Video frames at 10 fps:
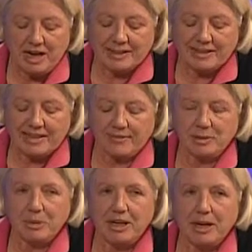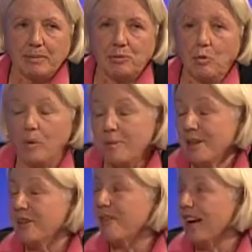at 7 p.m.
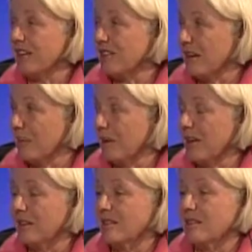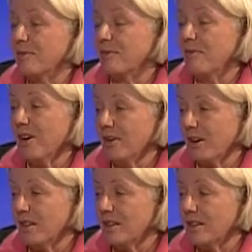Women have ACT UP, and it's a very. You're
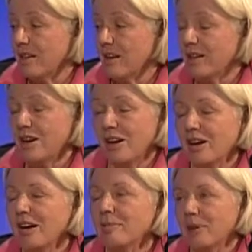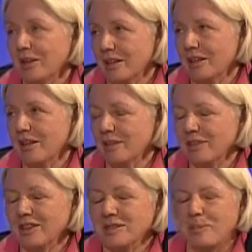going to be on uh, no, I've been on enough of these